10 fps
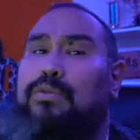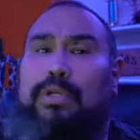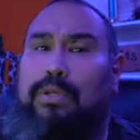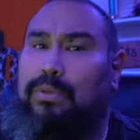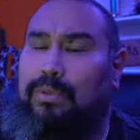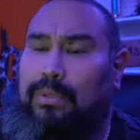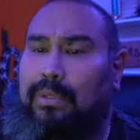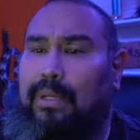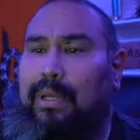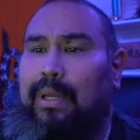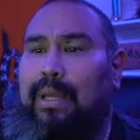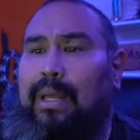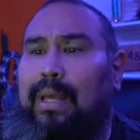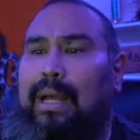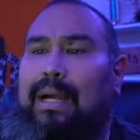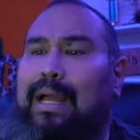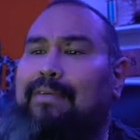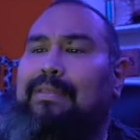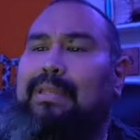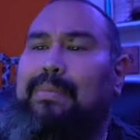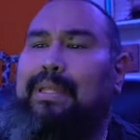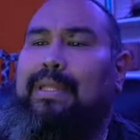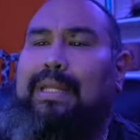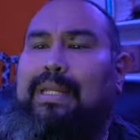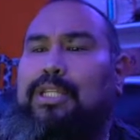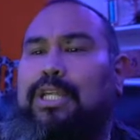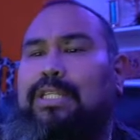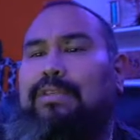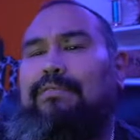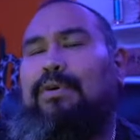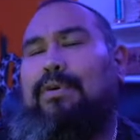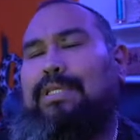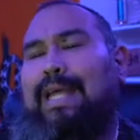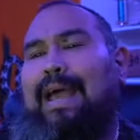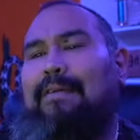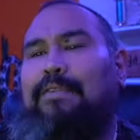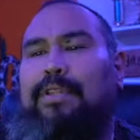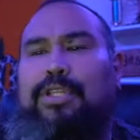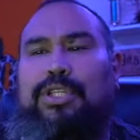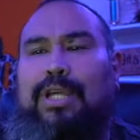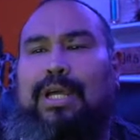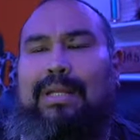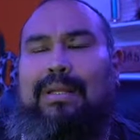really cool. Having the ability to change the focus after the shot